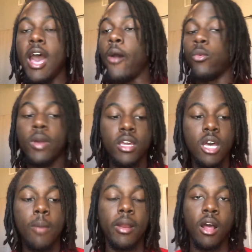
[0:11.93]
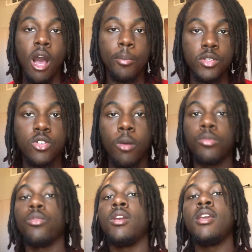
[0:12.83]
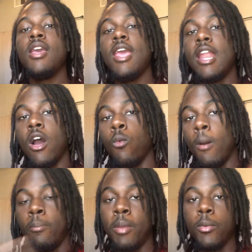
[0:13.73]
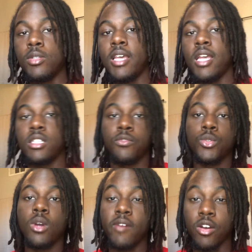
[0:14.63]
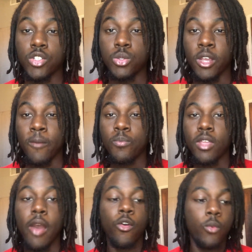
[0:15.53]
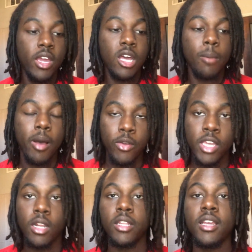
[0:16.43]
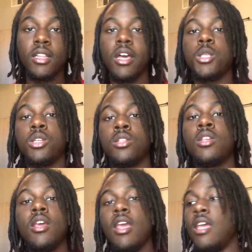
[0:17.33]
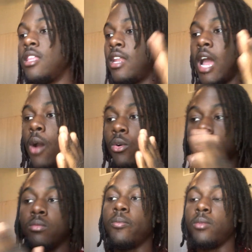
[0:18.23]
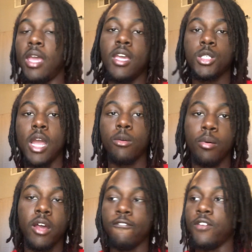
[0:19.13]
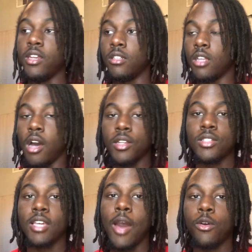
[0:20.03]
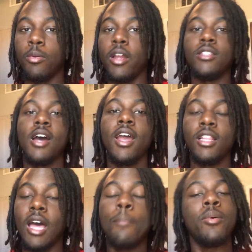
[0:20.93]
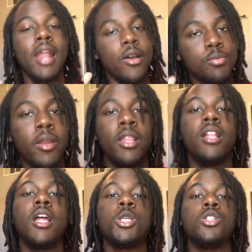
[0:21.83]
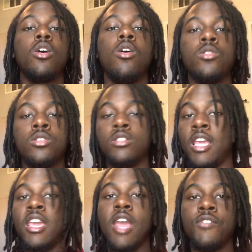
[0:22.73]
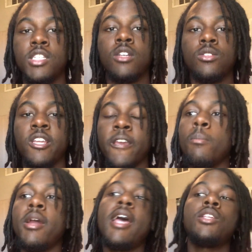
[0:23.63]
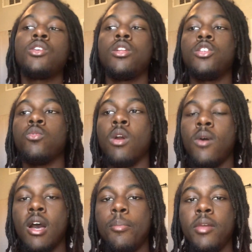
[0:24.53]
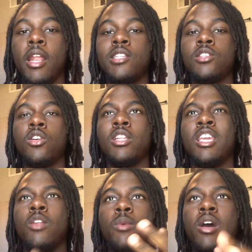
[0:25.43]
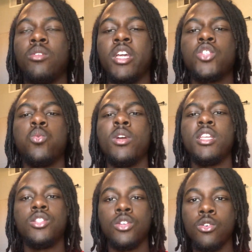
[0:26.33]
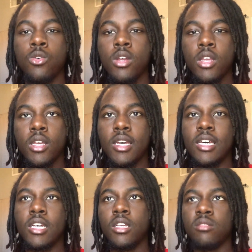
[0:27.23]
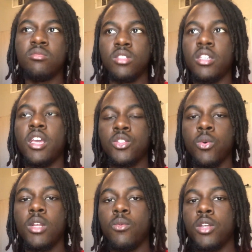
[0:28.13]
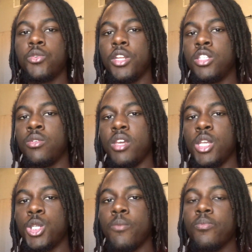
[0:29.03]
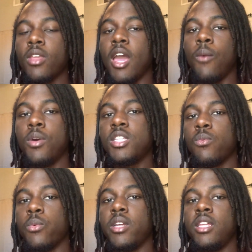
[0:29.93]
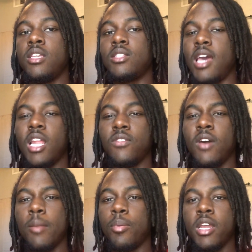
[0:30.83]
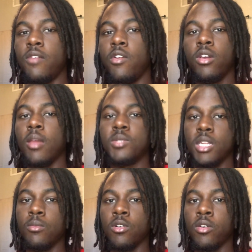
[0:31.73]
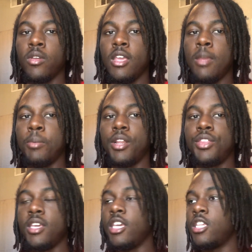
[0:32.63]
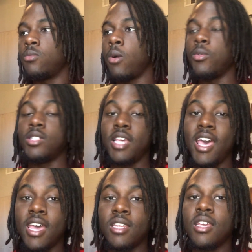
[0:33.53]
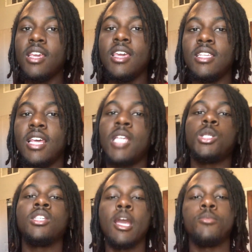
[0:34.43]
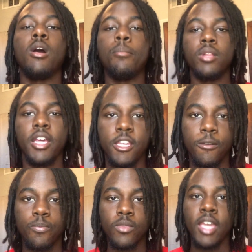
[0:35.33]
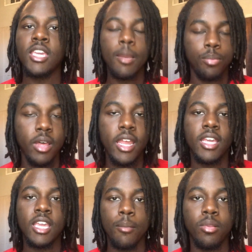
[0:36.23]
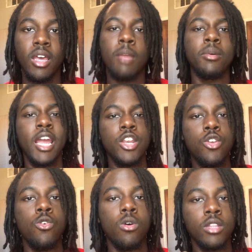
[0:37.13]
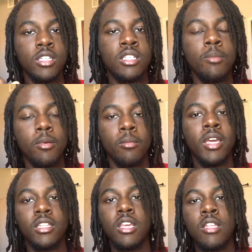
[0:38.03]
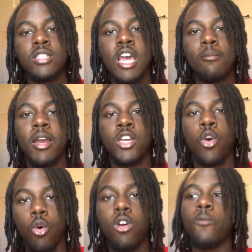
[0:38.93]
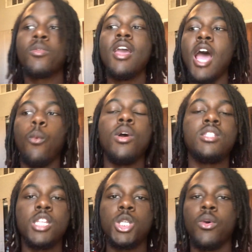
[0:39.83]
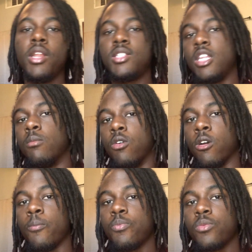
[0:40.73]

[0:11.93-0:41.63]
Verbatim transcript: I would wake up and I'd hop on Storm three, and I'd whoop people's asses for twelve hours straight. I would wake up, I would get on League of Legends, and then I will, actually, I would probably feed, honestly. I would probably die a lot, but I was playing League of Legends all day, every single day. But as I started to grow up, and as I started to get around, like, twenty-two, Uh, yeah, twenty-one, twenty-two-ish, I wasn't really satisfied playing the video games anymore. But the thing is, what was sad is that I just kept on playing. I kept playing, I kept playing, but I knew on the deep, like, inside of my core, I wasn't enjoying this anymore.